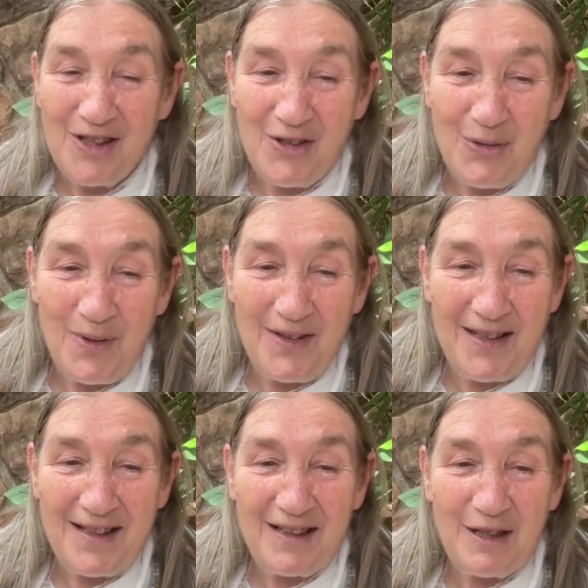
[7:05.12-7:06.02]
to do when
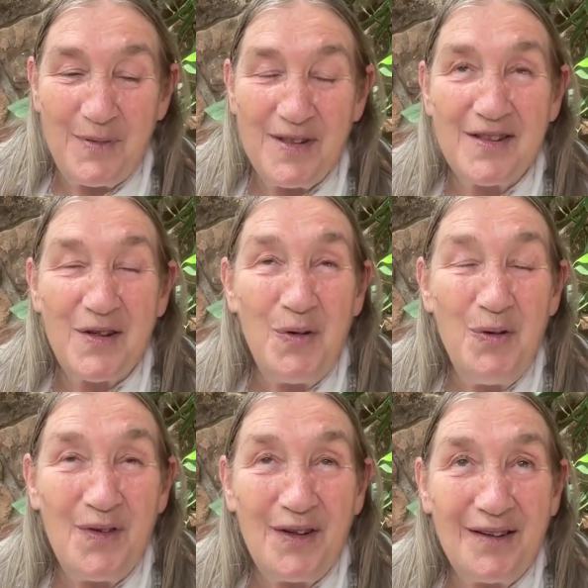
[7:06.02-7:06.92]
the eclipse is
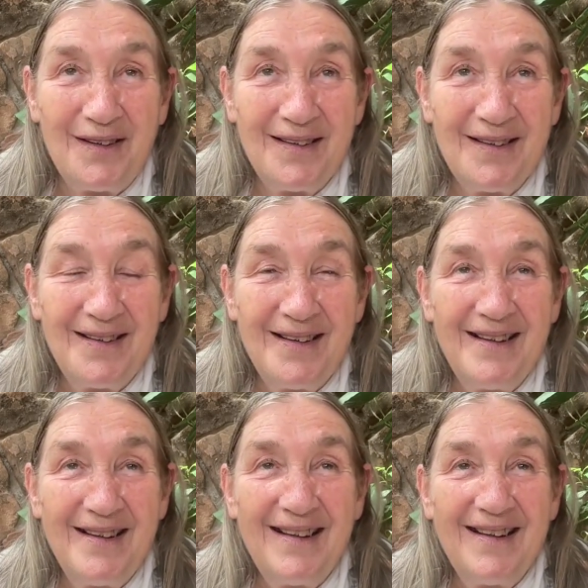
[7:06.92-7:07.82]
over?
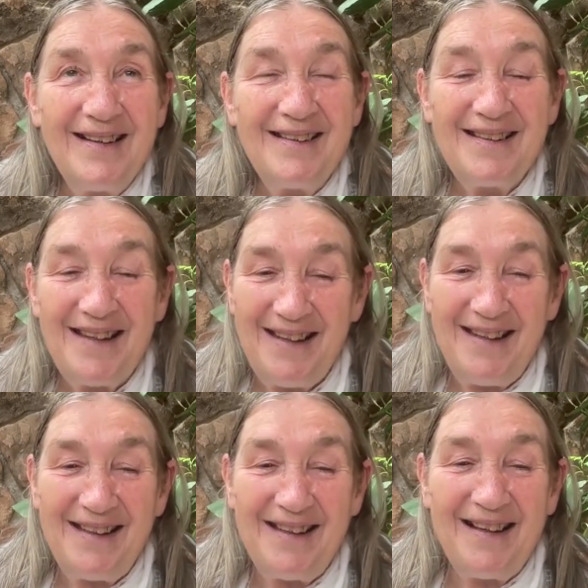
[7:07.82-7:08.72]

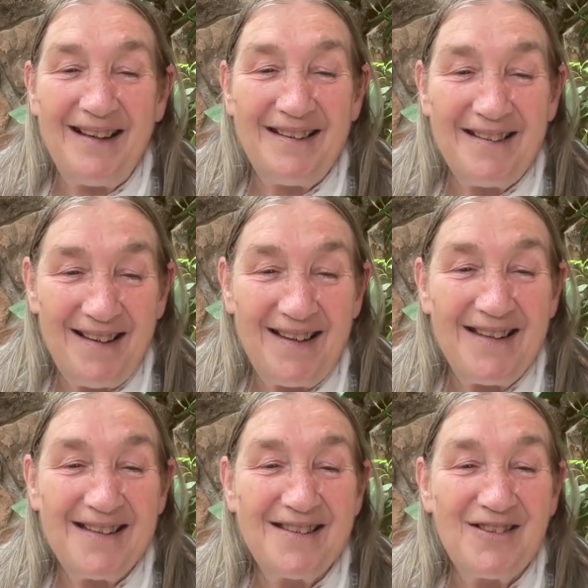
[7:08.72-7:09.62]
Take a
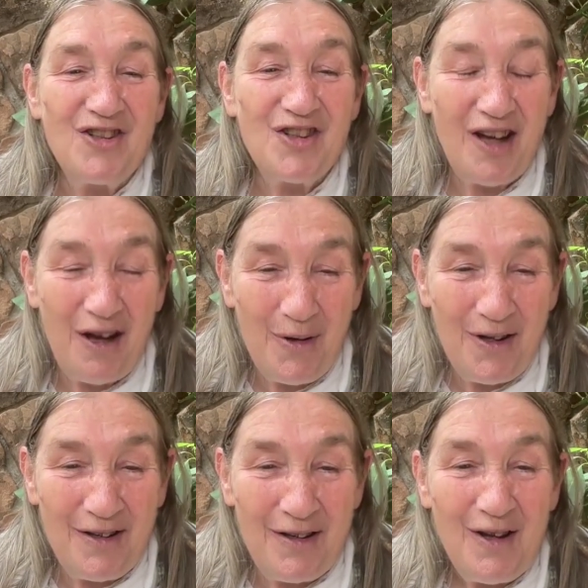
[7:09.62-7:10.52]
nice
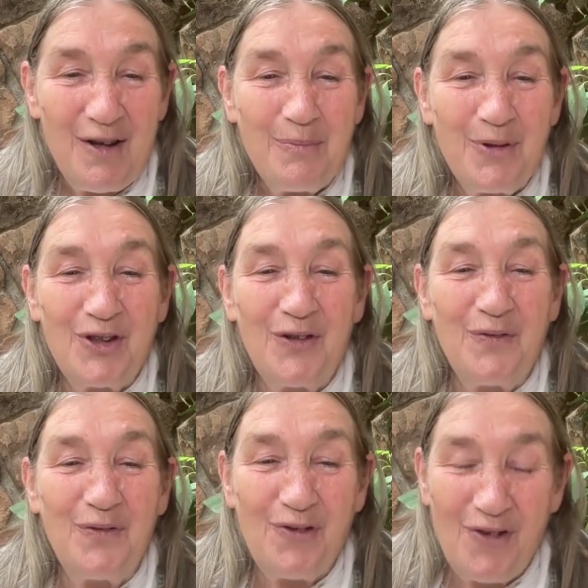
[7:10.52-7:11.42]
shower, put on
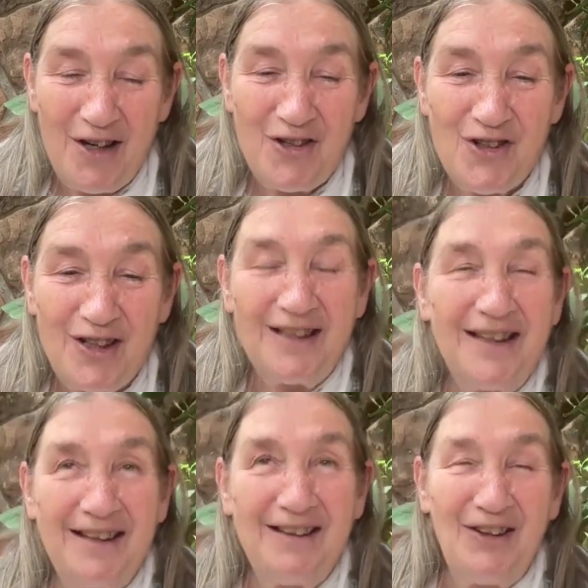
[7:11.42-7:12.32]
fresh,
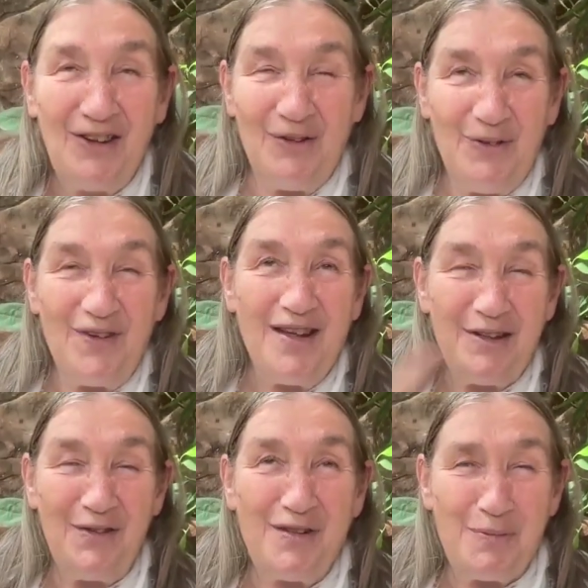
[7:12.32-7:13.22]
clean clothes.
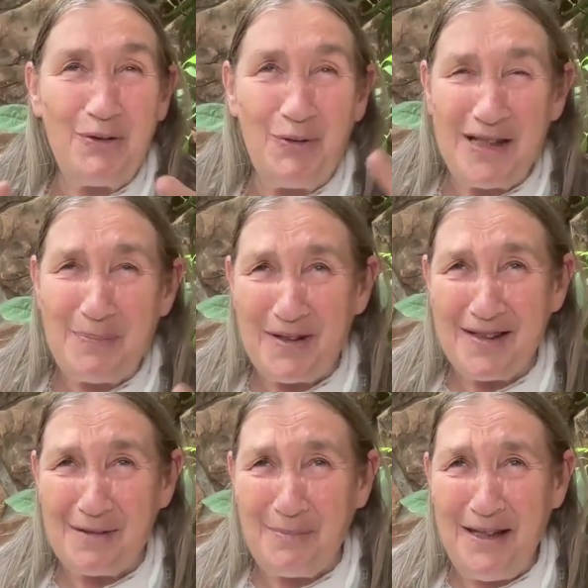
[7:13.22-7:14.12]
Now, this one always
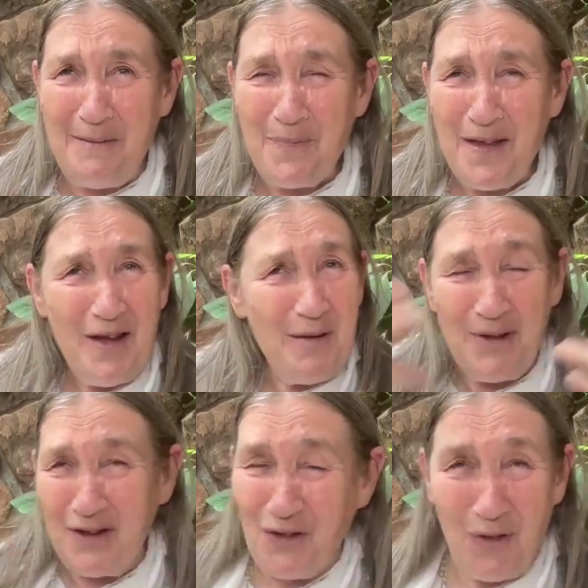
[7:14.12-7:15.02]
puzzles me
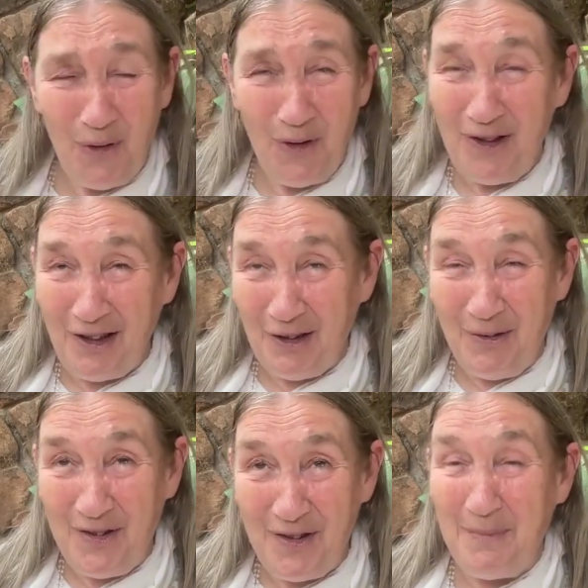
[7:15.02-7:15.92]
because all the
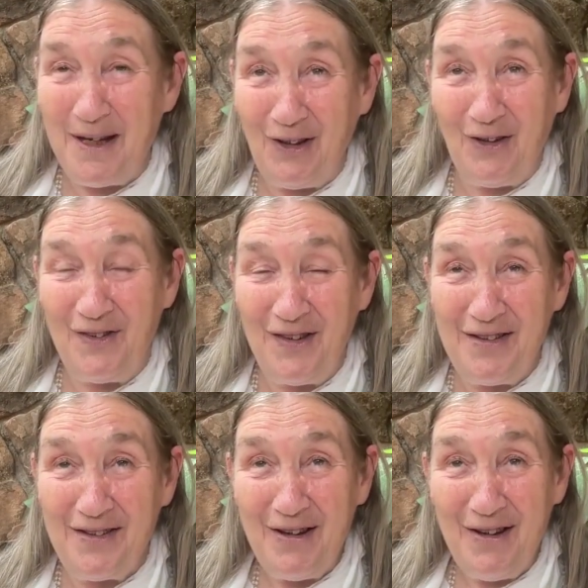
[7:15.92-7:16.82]
clothes in my closet